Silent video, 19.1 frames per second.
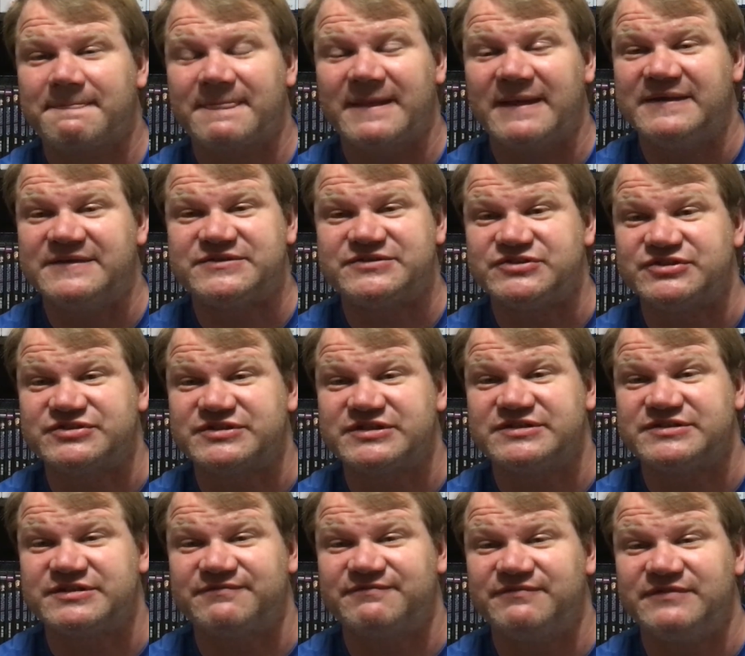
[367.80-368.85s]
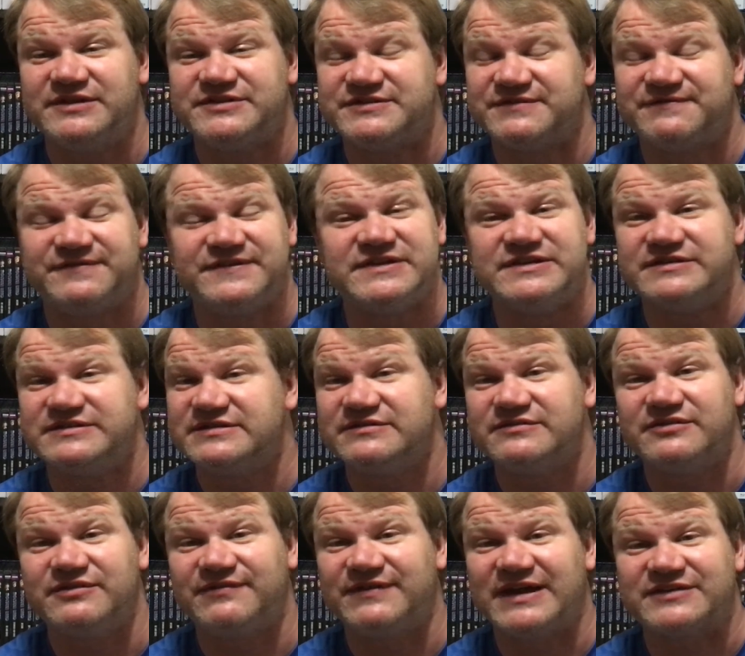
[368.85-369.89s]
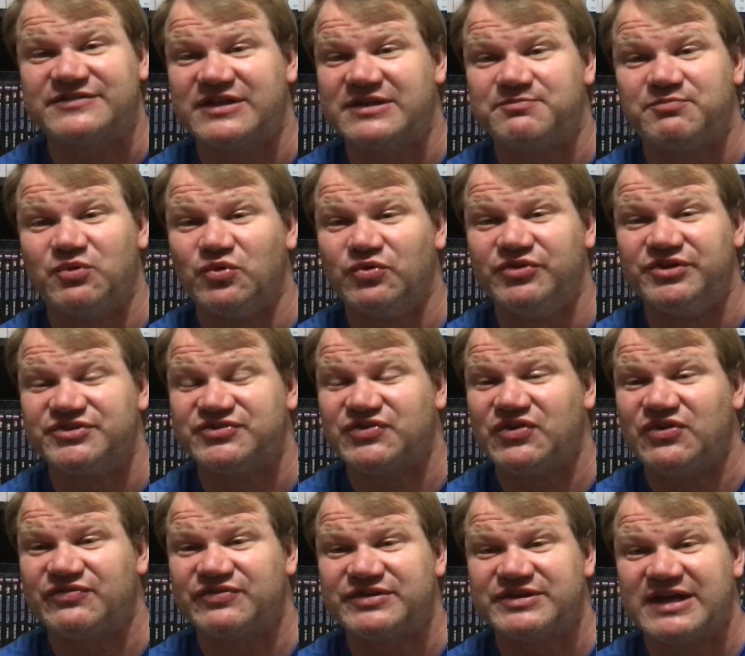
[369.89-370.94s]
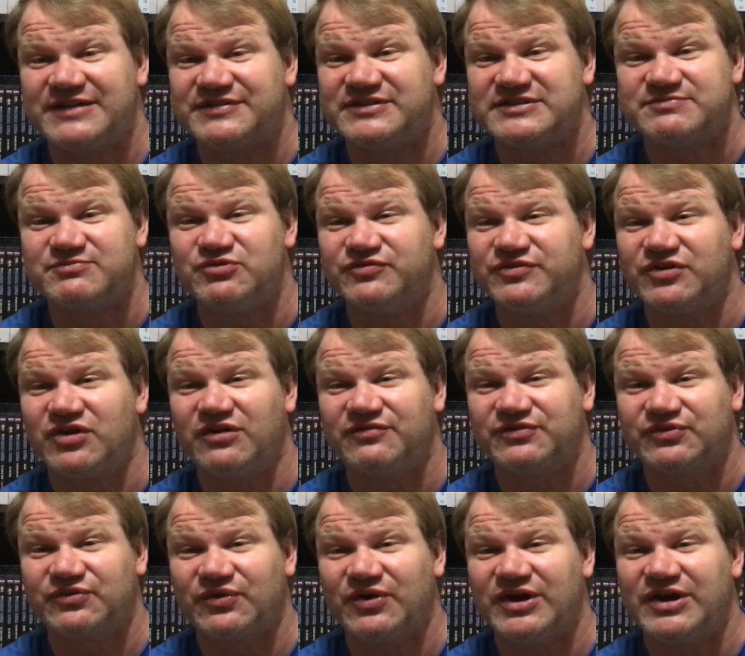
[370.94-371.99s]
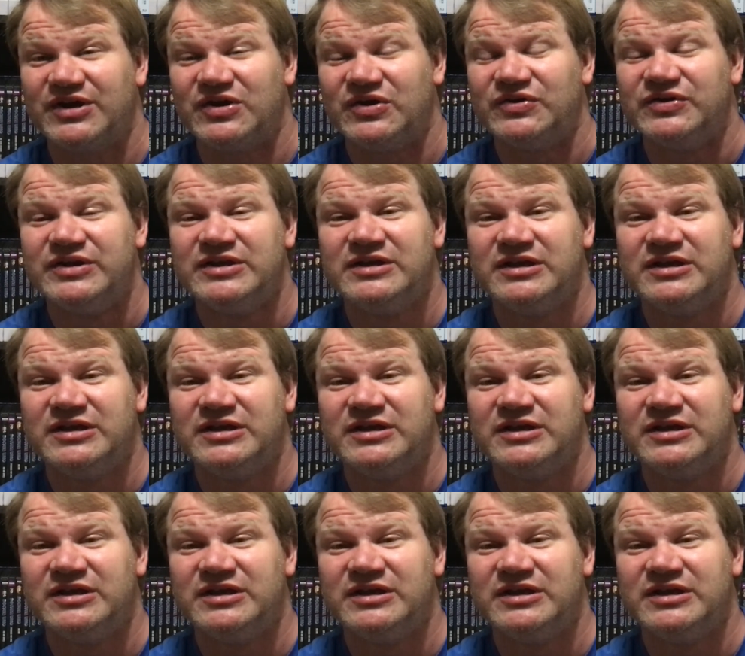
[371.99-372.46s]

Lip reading: it's a feat. The fact they pulled this off and got this movie off the ground.